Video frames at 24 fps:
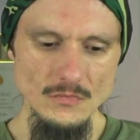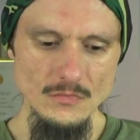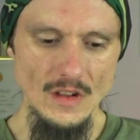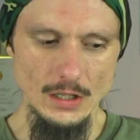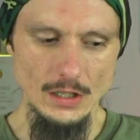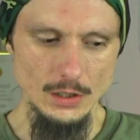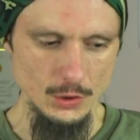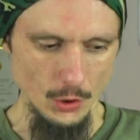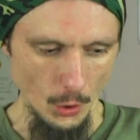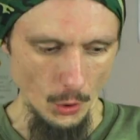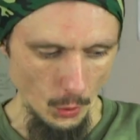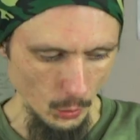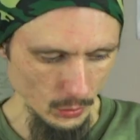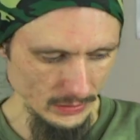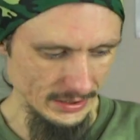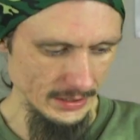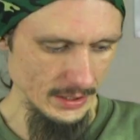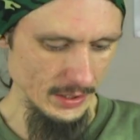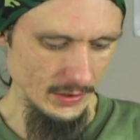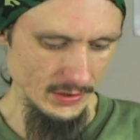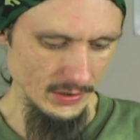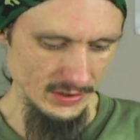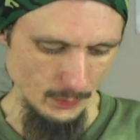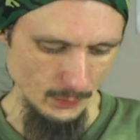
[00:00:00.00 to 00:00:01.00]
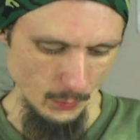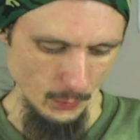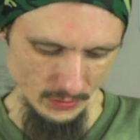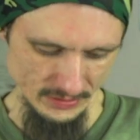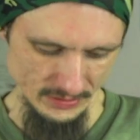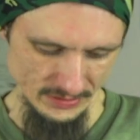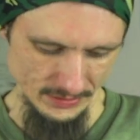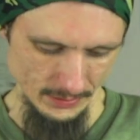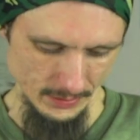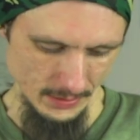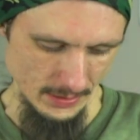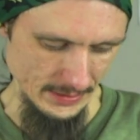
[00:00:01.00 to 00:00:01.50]
go take the sports
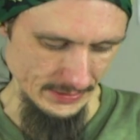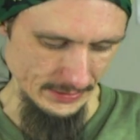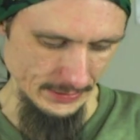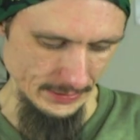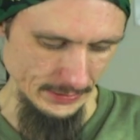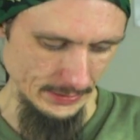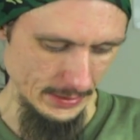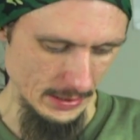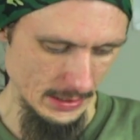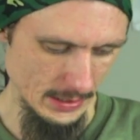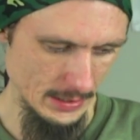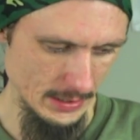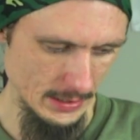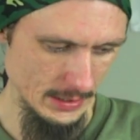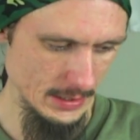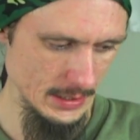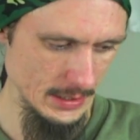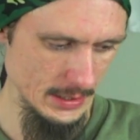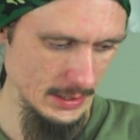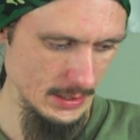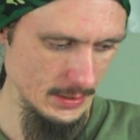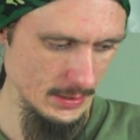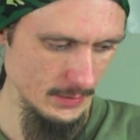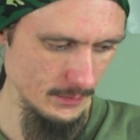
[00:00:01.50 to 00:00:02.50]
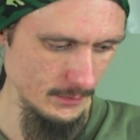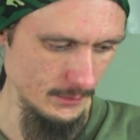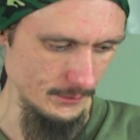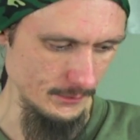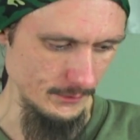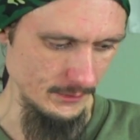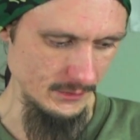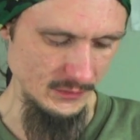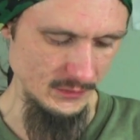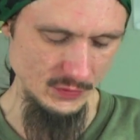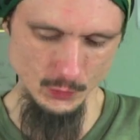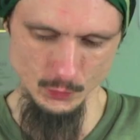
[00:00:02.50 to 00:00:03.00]
classes.
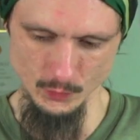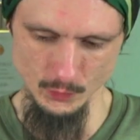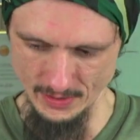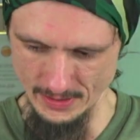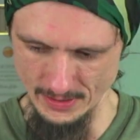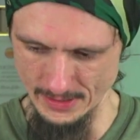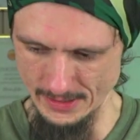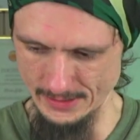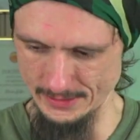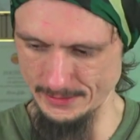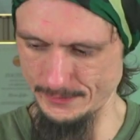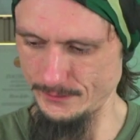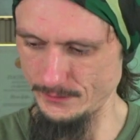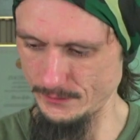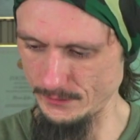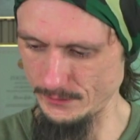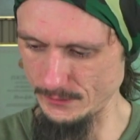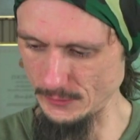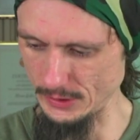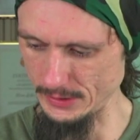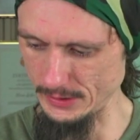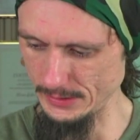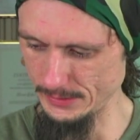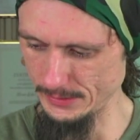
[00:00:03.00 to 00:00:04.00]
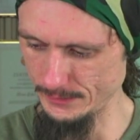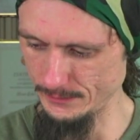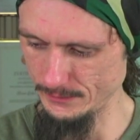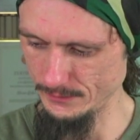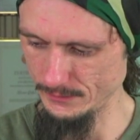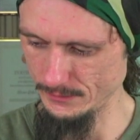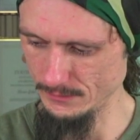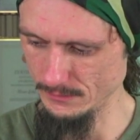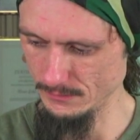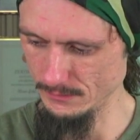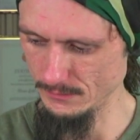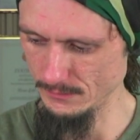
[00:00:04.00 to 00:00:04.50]
Do that, right?
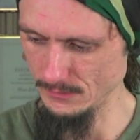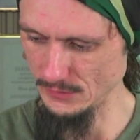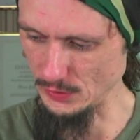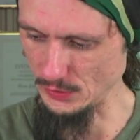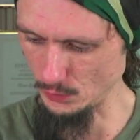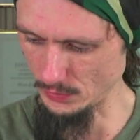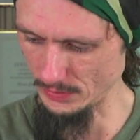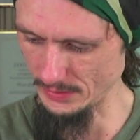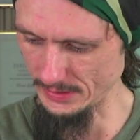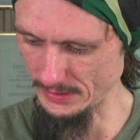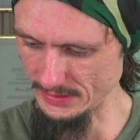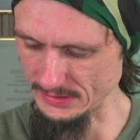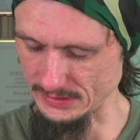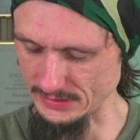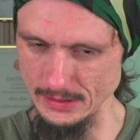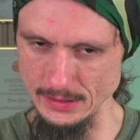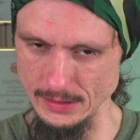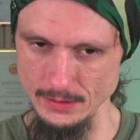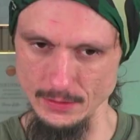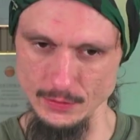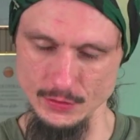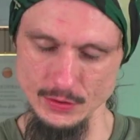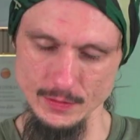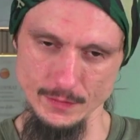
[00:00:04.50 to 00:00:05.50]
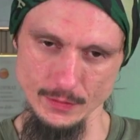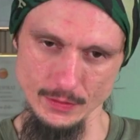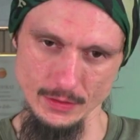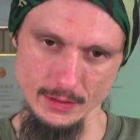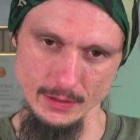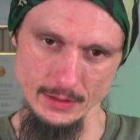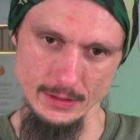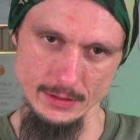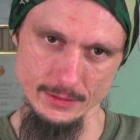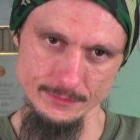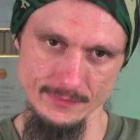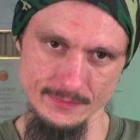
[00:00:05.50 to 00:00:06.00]
Utilize the energy for
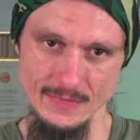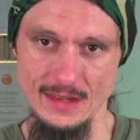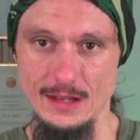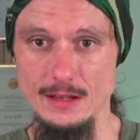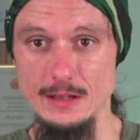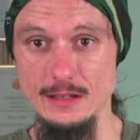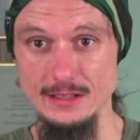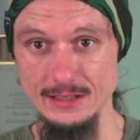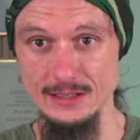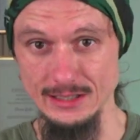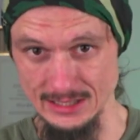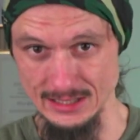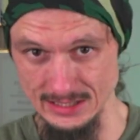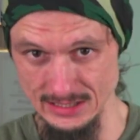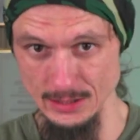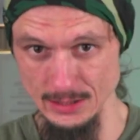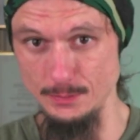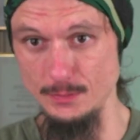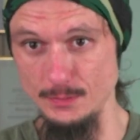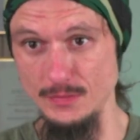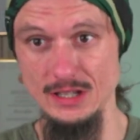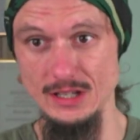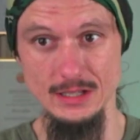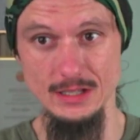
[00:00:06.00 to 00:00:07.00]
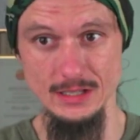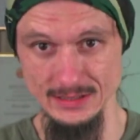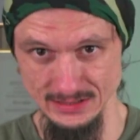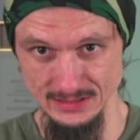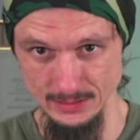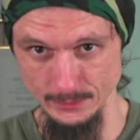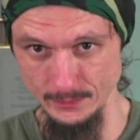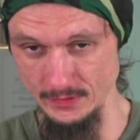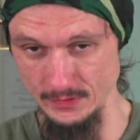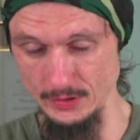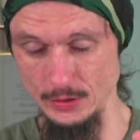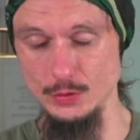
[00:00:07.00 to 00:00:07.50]
that. Keep making
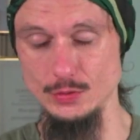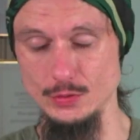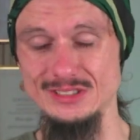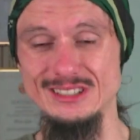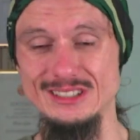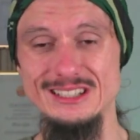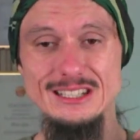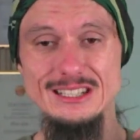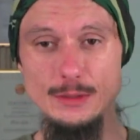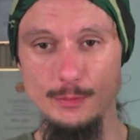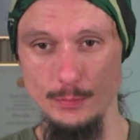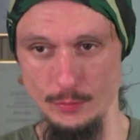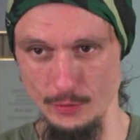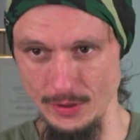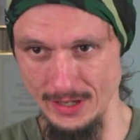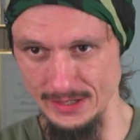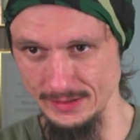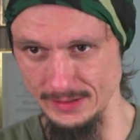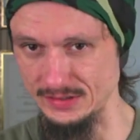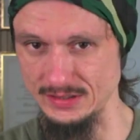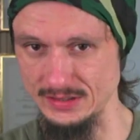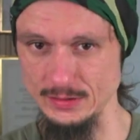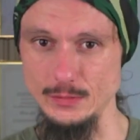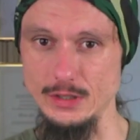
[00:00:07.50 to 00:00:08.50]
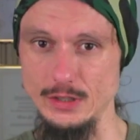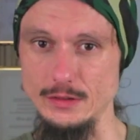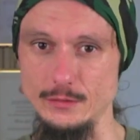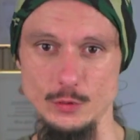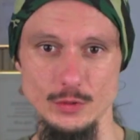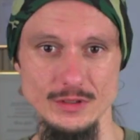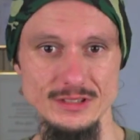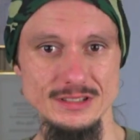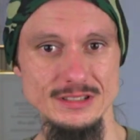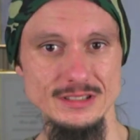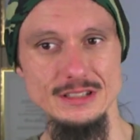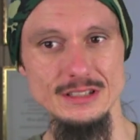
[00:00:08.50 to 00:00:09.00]
some videos, keep practicing my
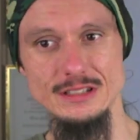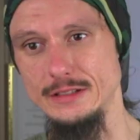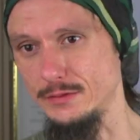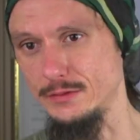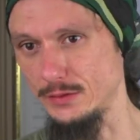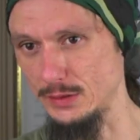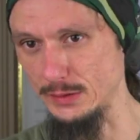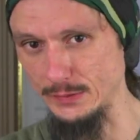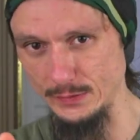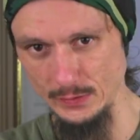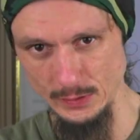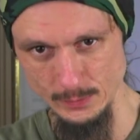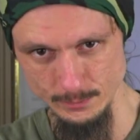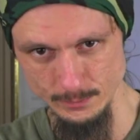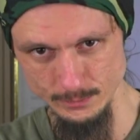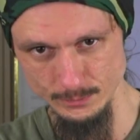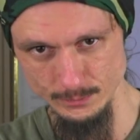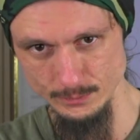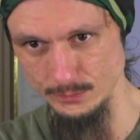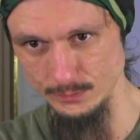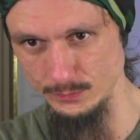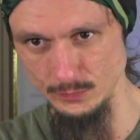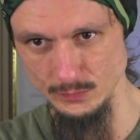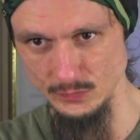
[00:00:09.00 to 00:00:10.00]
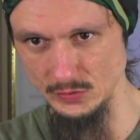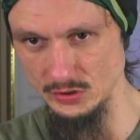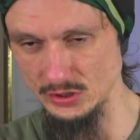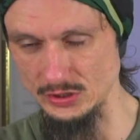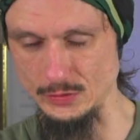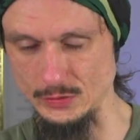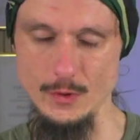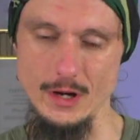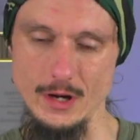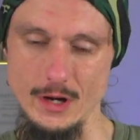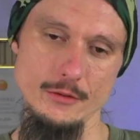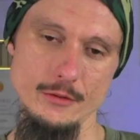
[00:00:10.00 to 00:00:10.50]
voice, even if I'm
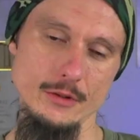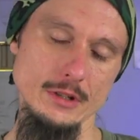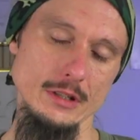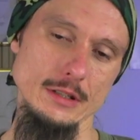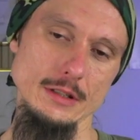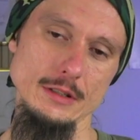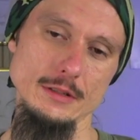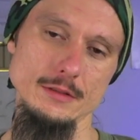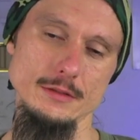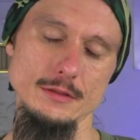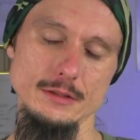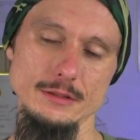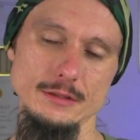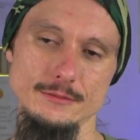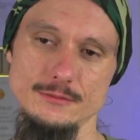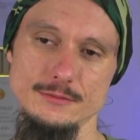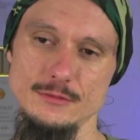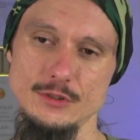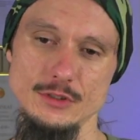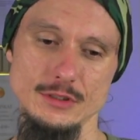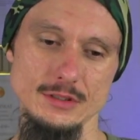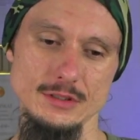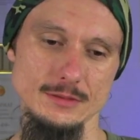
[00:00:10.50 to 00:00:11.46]
swearing here and just